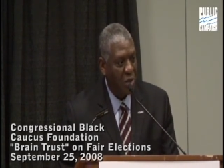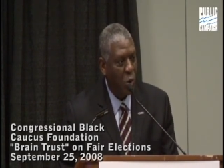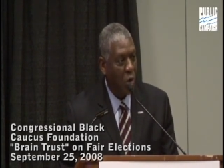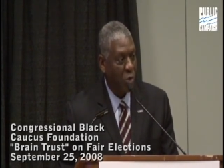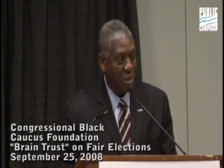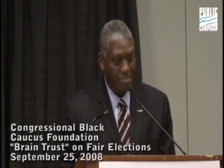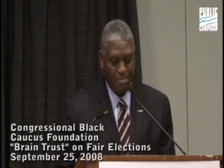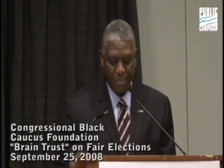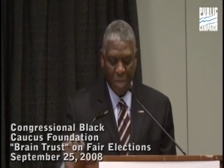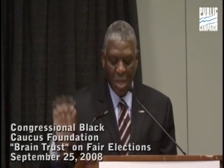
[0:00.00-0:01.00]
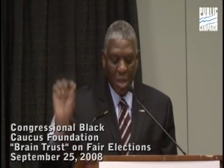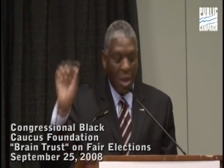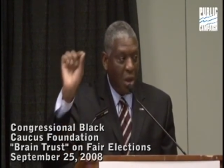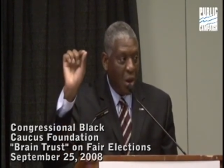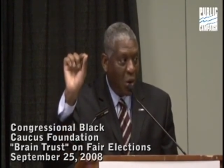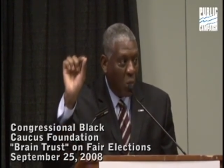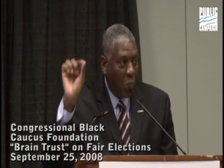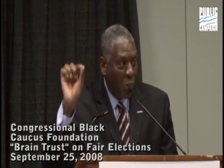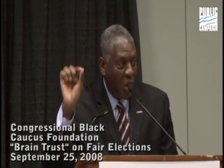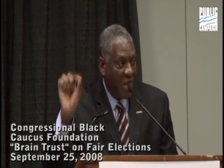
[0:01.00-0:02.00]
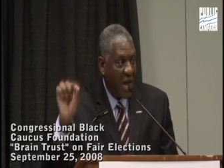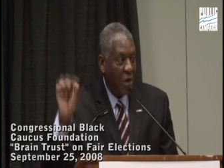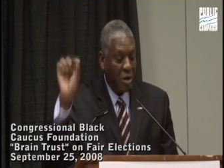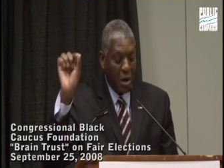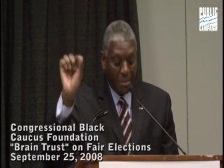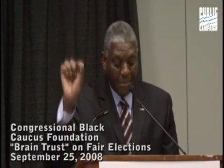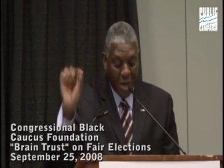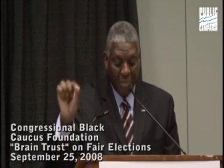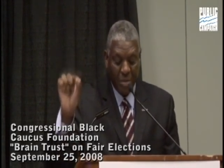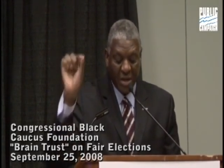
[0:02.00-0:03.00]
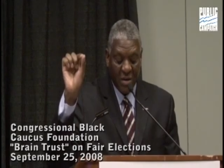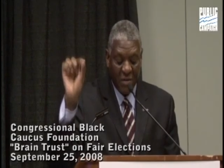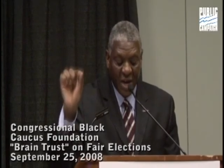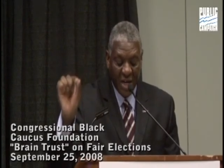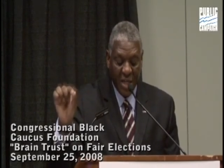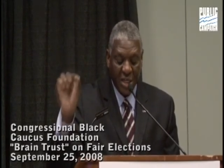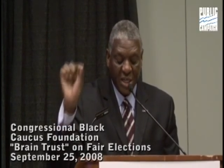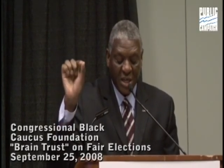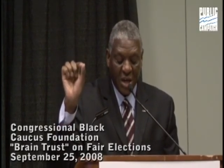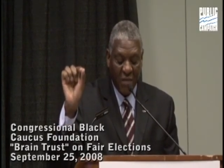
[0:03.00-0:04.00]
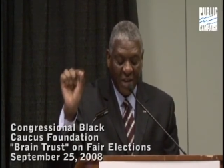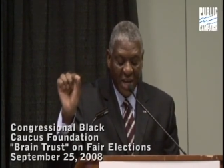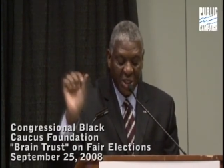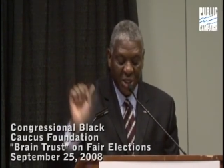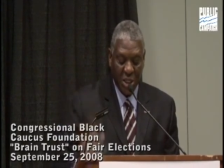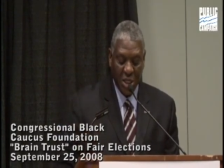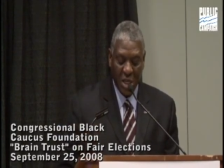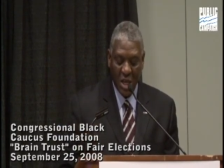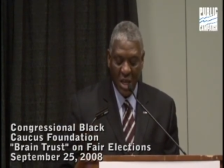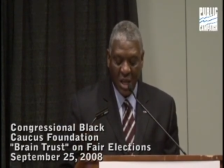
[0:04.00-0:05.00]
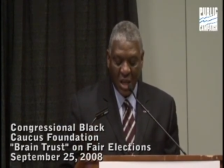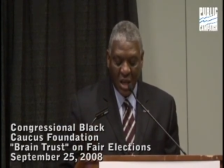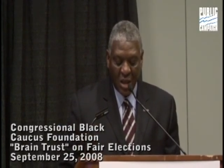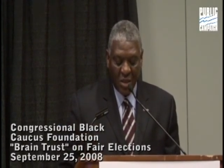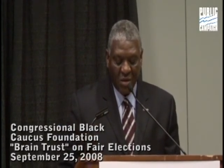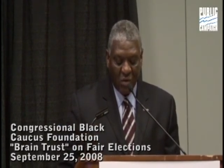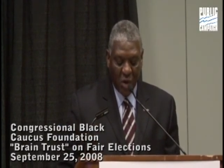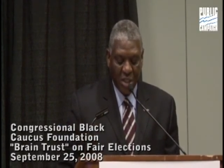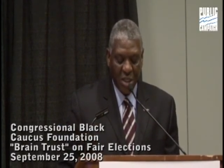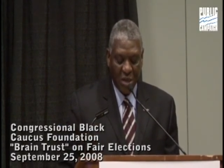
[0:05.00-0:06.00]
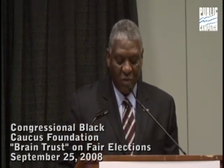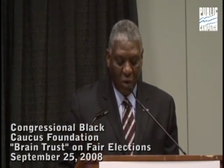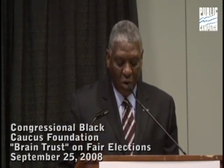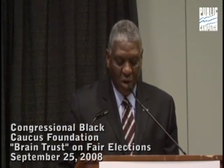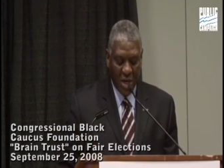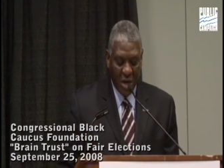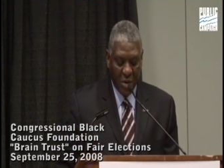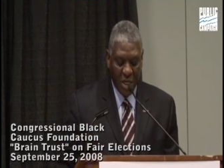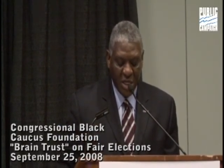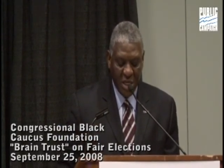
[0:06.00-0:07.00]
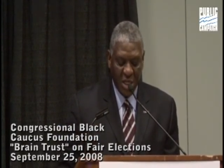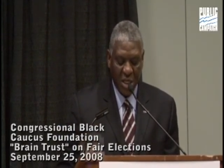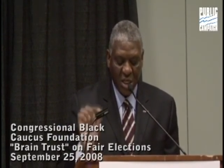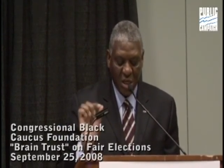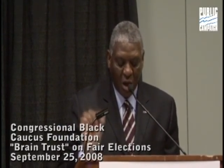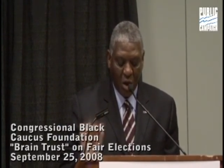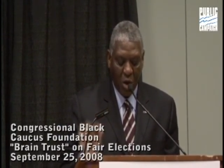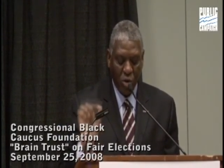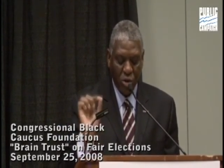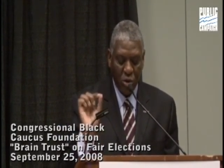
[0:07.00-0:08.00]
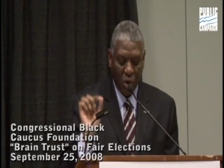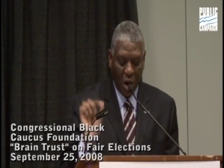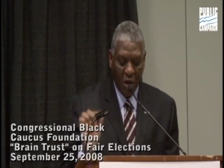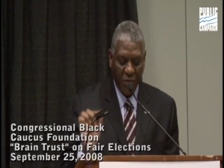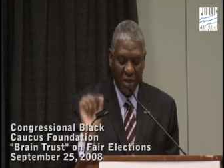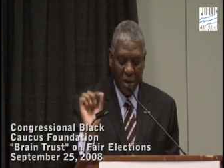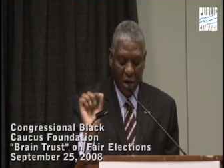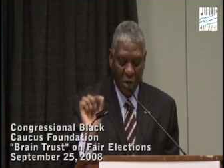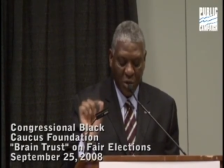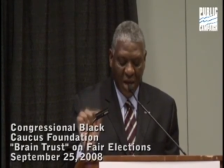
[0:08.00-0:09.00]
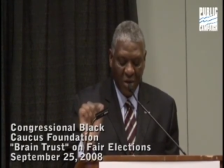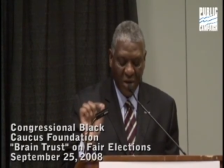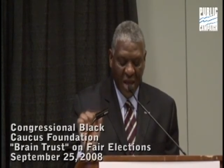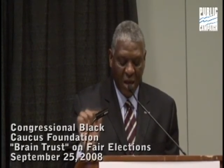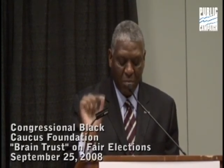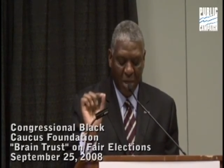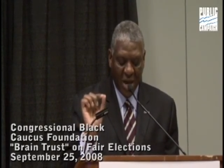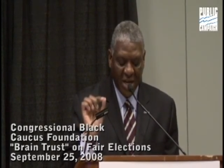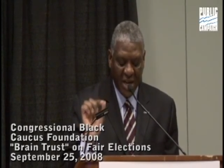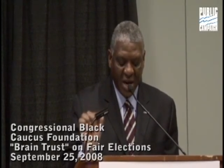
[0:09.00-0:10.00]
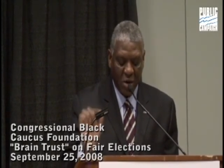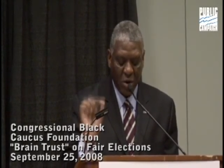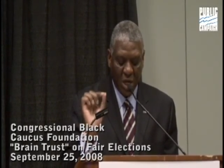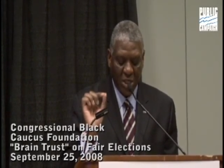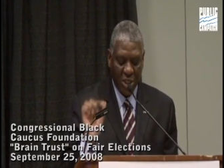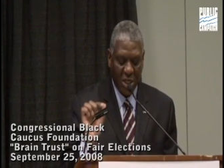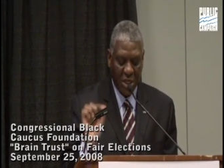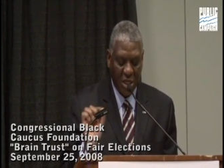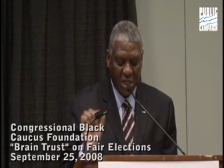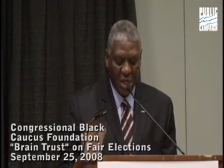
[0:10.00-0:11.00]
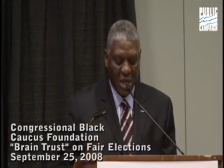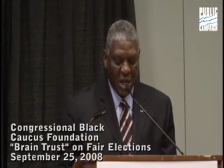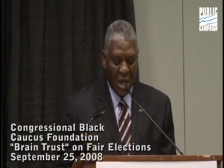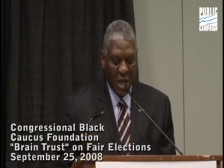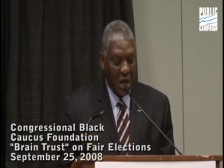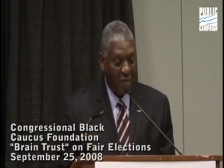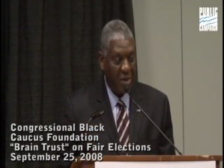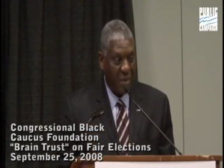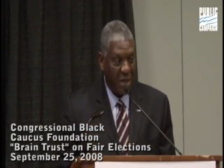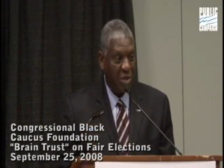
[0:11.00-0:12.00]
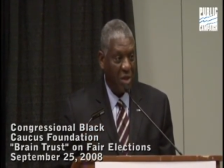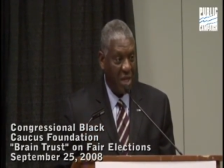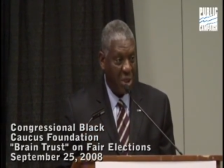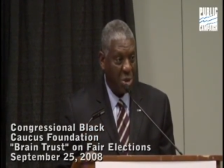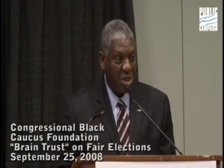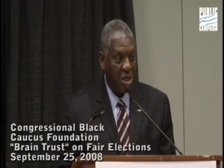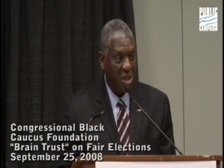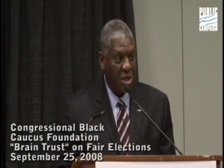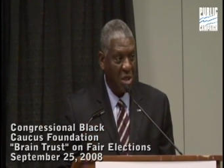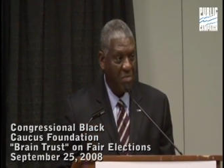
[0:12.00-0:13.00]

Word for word: Quote: Without public financing of elections, the voices of ordinary citizens all too often are drowned out by narrow agendas of special interest,